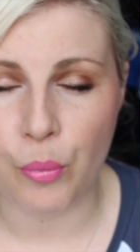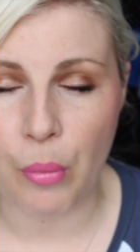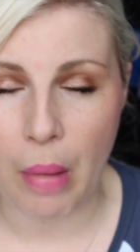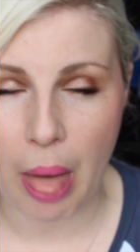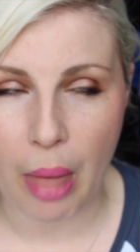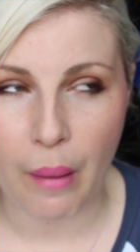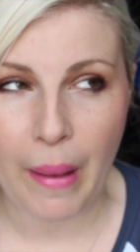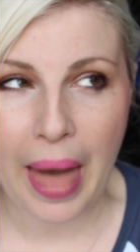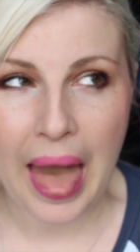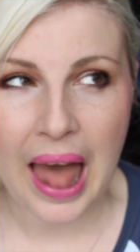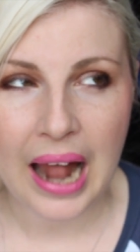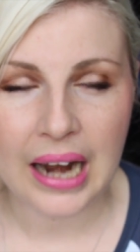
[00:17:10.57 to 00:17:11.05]

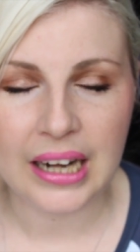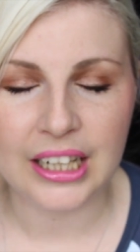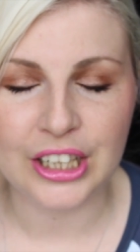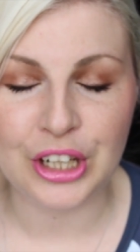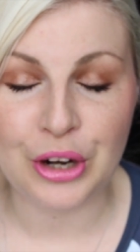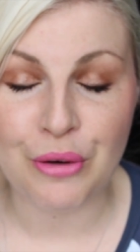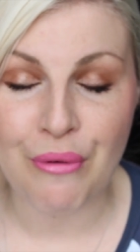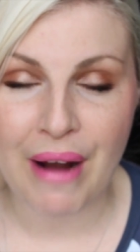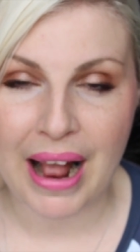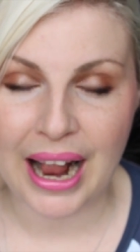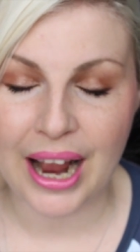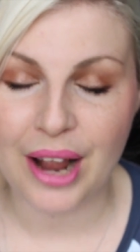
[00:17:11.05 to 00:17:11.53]

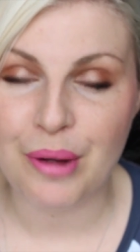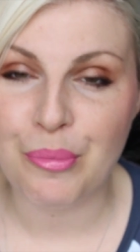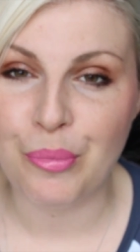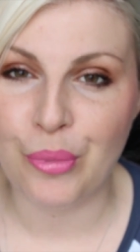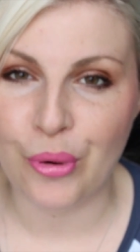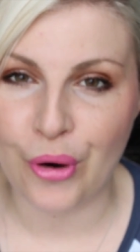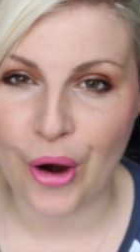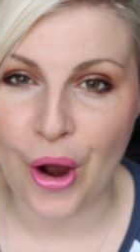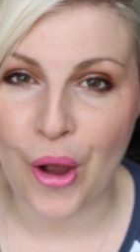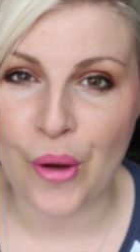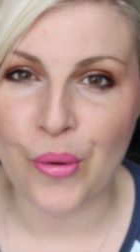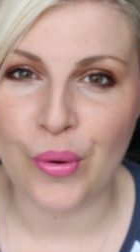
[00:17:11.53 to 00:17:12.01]
Lorac
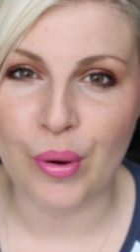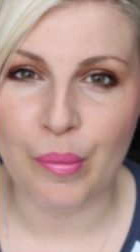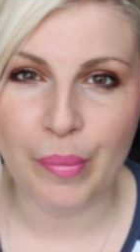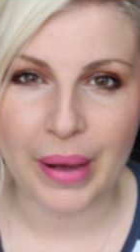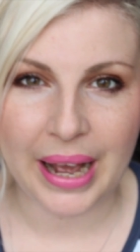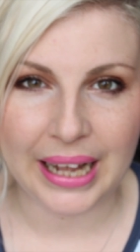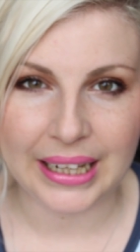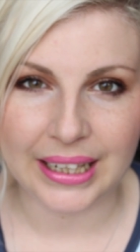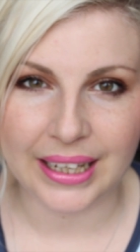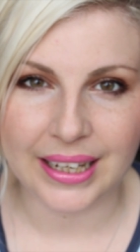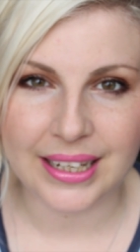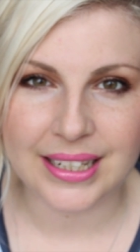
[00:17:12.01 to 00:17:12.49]
Pro
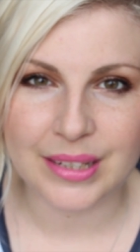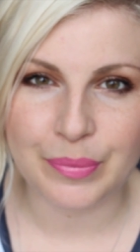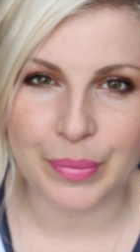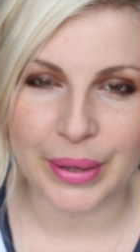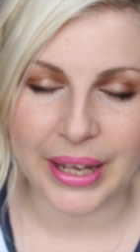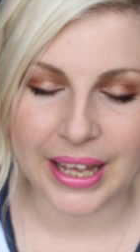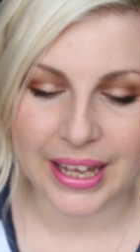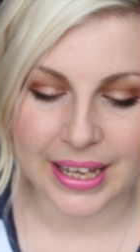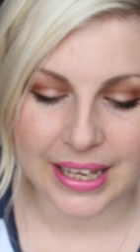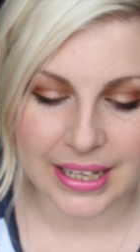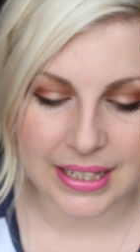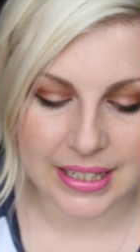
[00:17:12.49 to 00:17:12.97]
palette
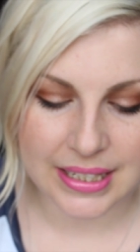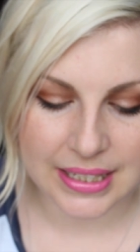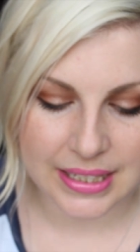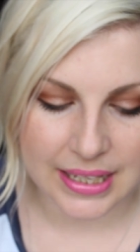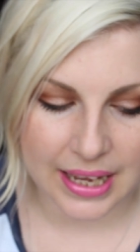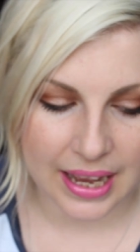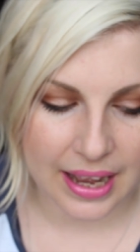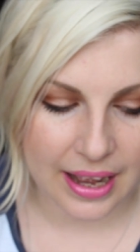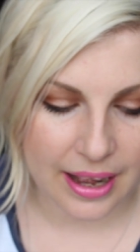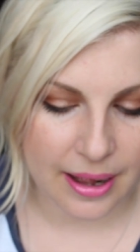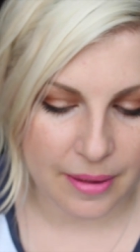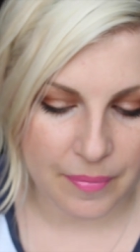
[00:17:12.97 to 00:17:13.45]

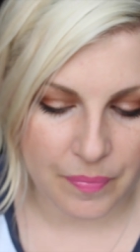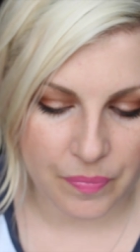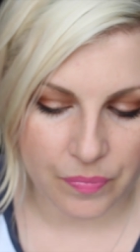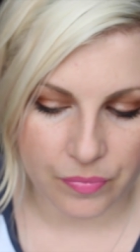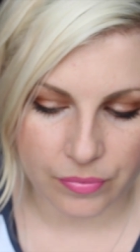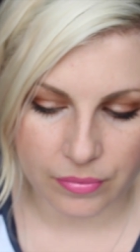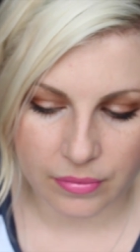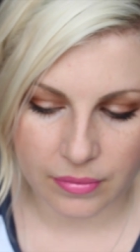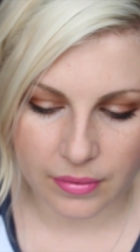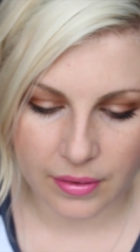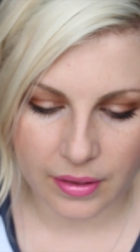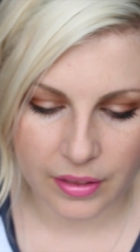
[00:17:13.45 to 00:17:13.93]
because
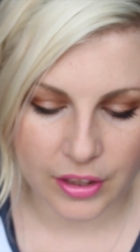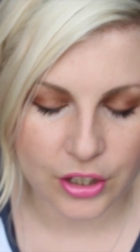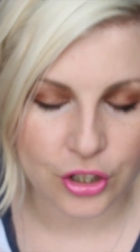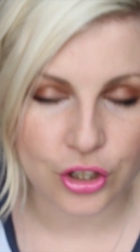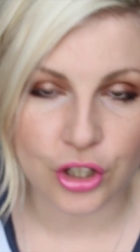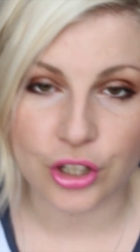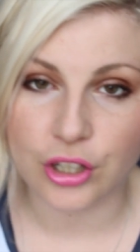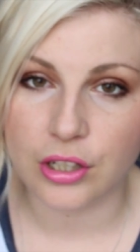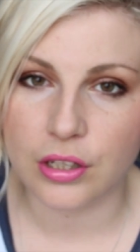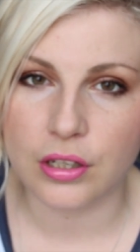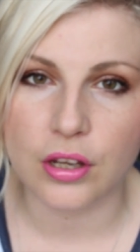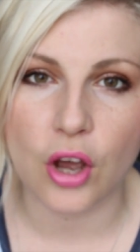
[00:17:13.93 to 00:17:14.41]
um, there's
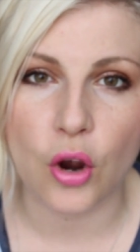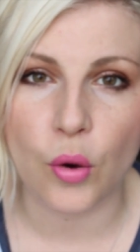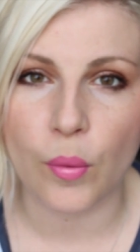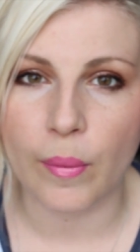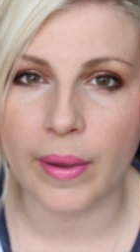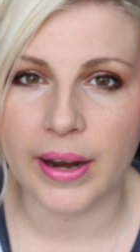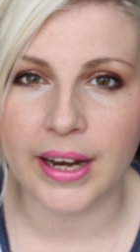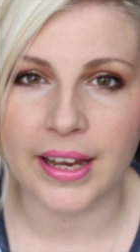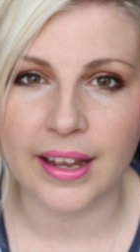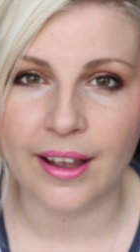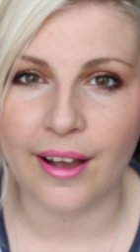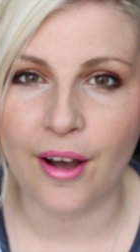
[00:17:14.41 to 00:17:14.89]
just so
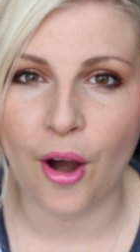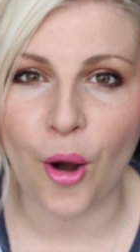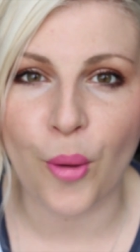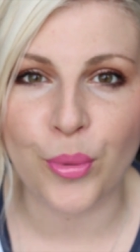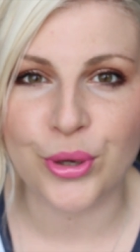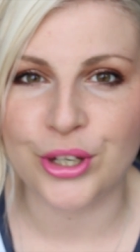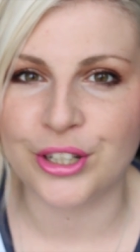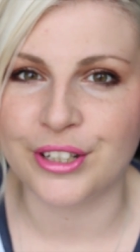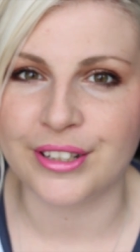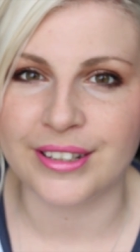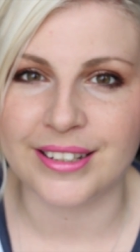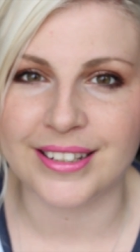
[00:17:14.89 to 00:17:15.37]
many
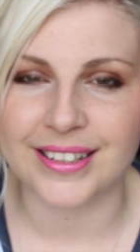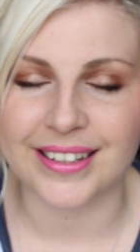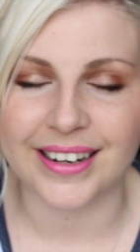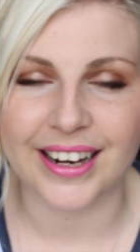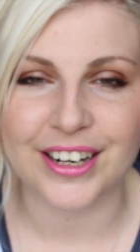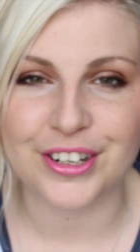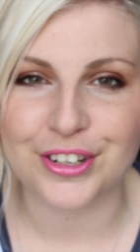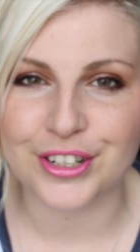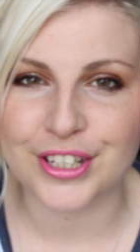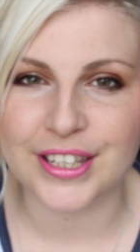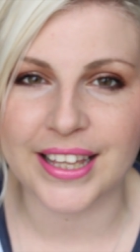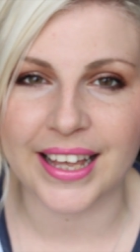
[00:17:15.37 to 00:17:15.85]
options and
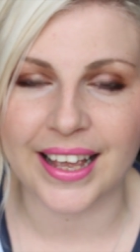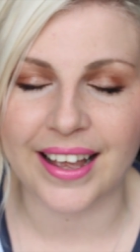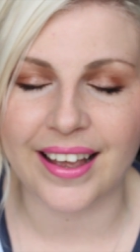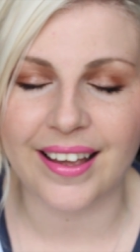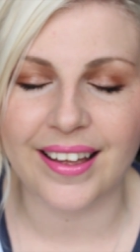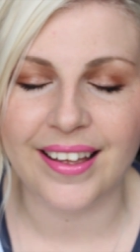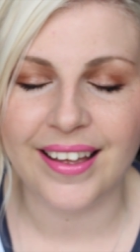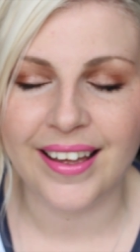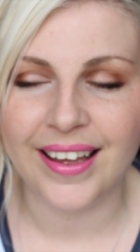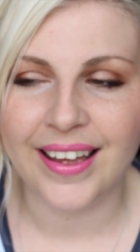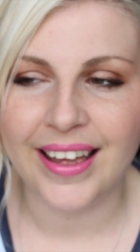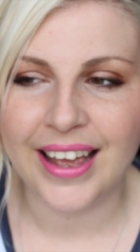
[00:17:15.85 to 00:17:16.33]
I just
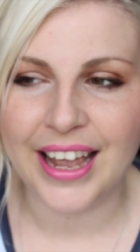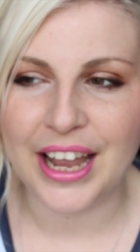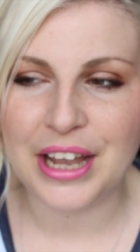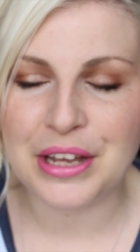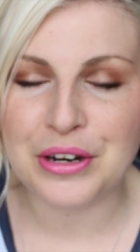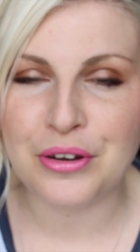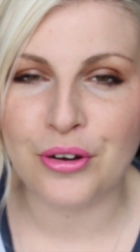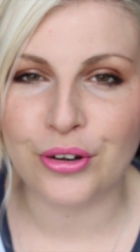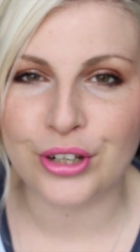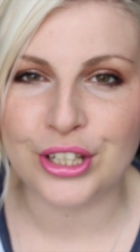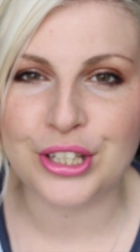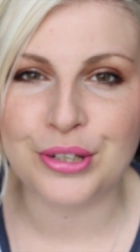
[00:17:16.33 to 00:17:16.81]
think
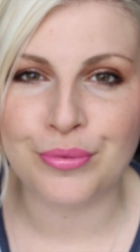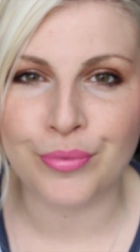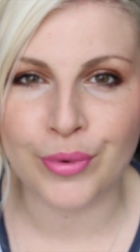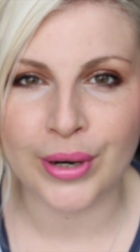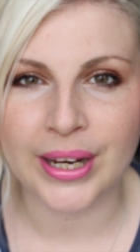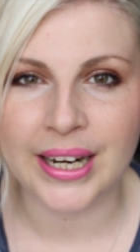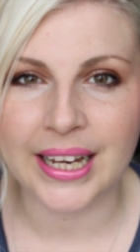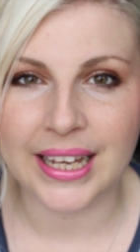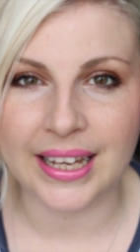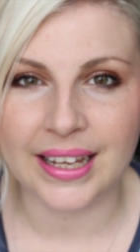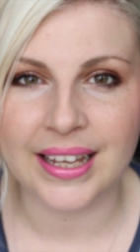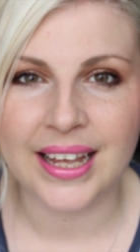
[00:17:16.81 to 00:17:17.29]
in order to
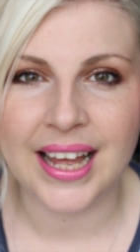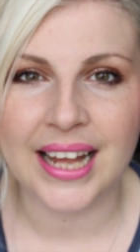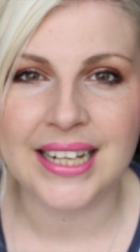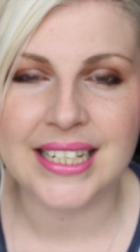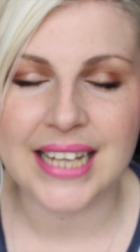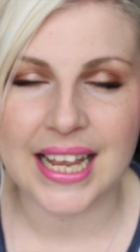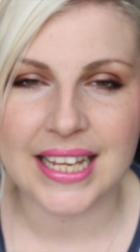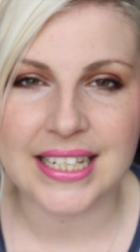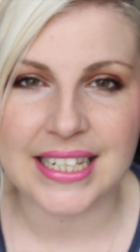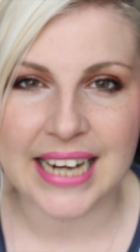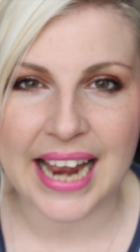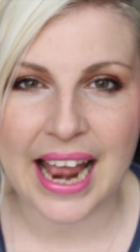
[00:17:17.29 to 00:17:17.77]
really
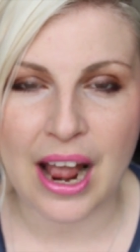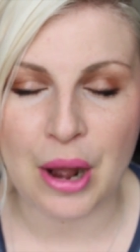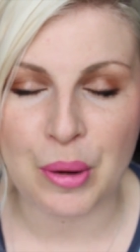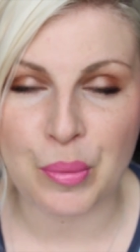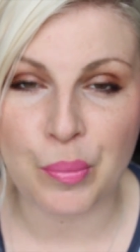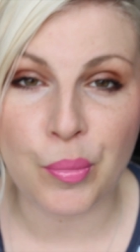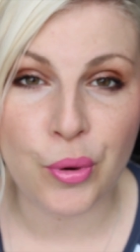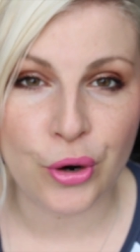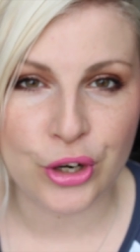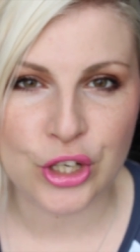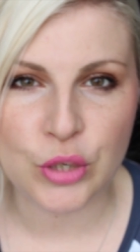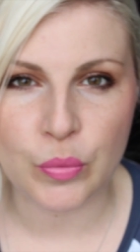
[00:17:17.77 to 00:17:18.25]
test it out
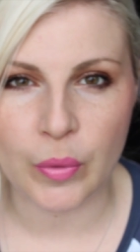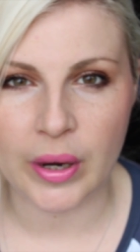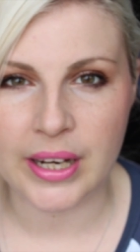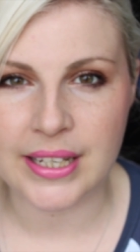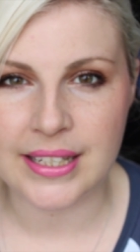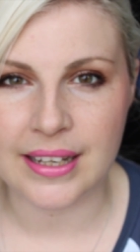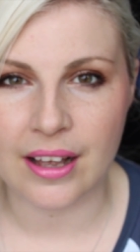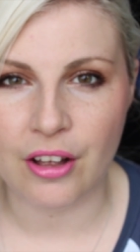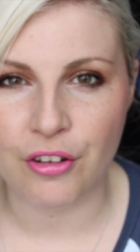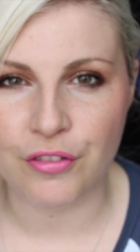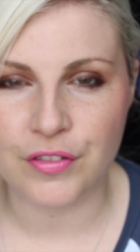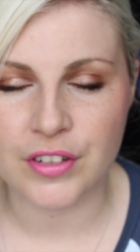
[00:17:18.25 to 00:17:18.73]
and push
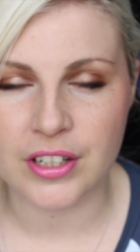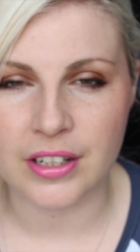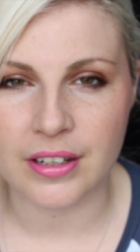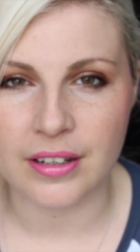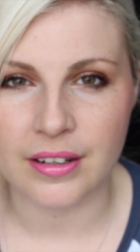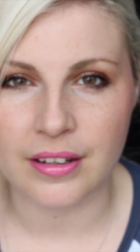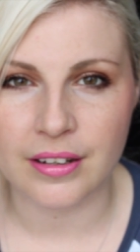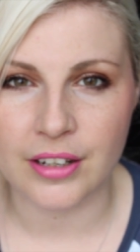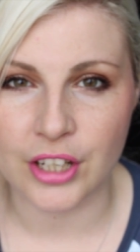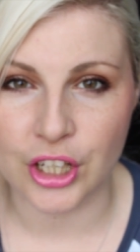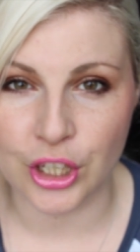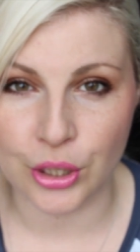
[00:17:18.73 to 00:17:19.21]
myself
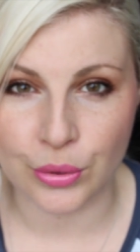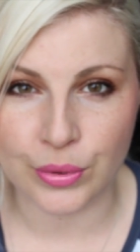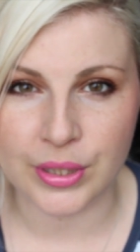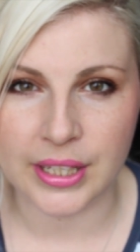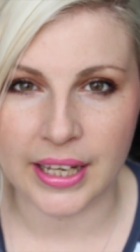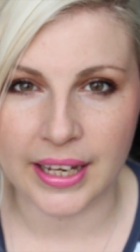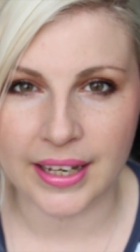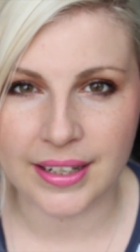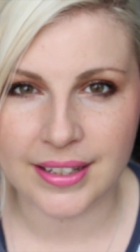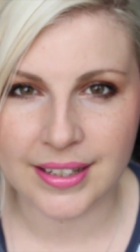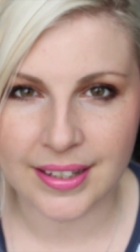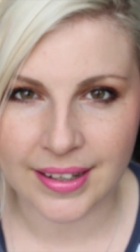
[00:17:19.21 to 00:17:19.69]
to
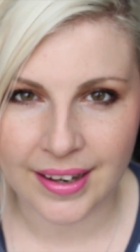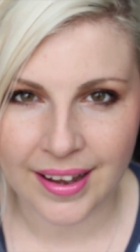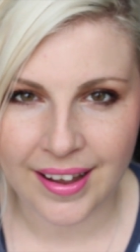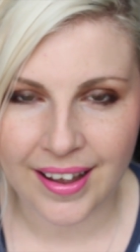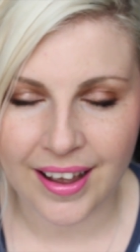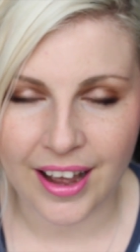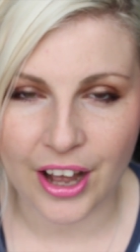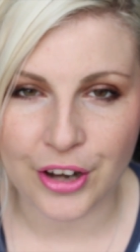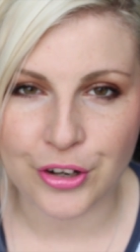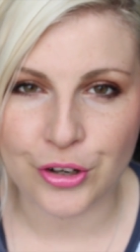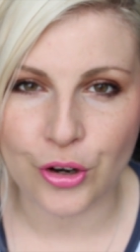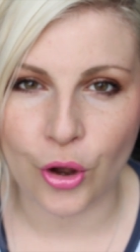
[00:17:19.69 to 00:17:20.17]
use it
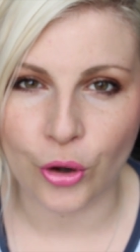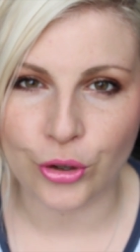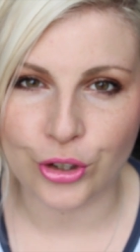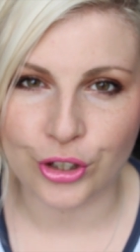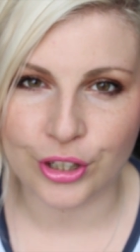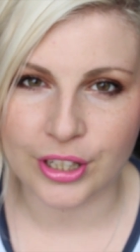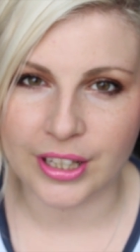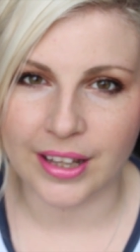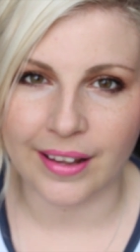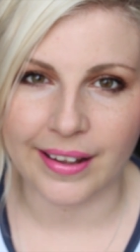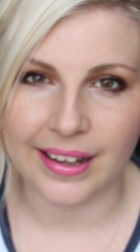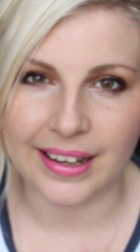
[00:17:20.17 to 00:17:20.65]
and not
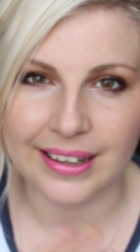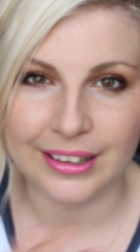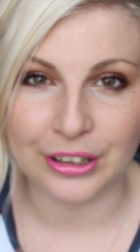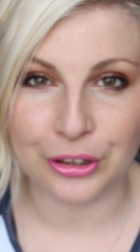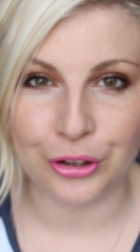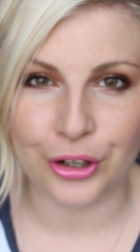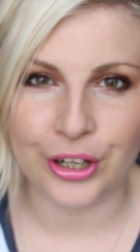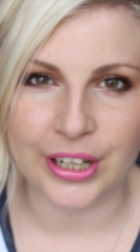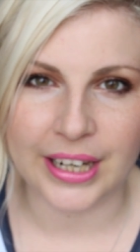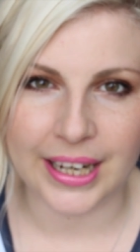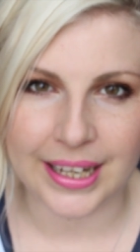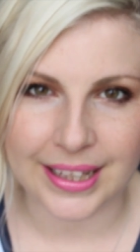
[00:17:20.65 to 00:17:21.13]
just like
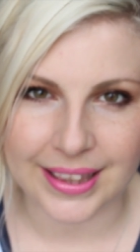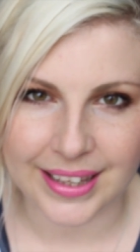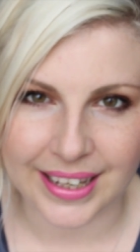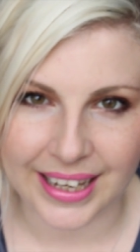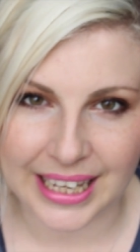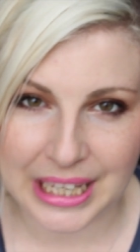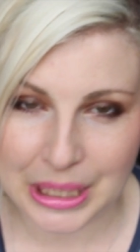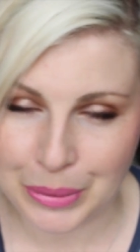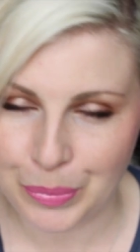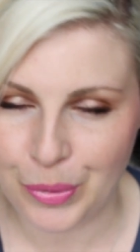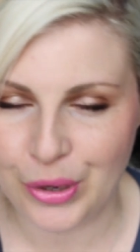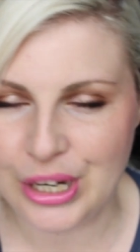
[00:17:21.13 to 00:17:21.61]
look at it and
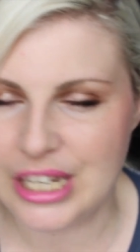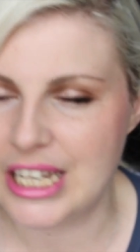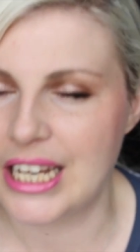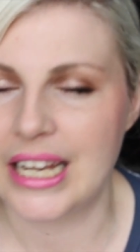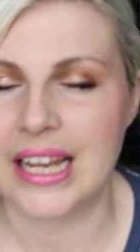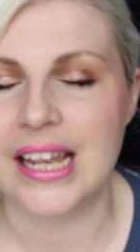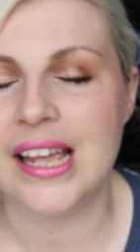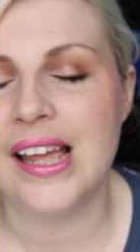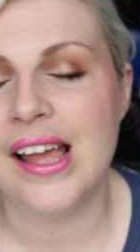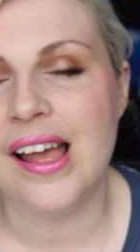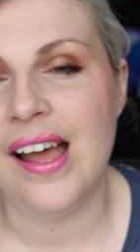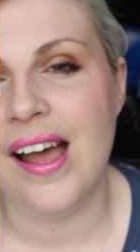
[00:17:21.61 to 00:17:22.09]
think it's
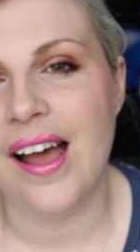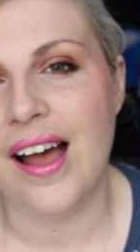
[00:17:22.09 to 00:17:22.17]
pretty,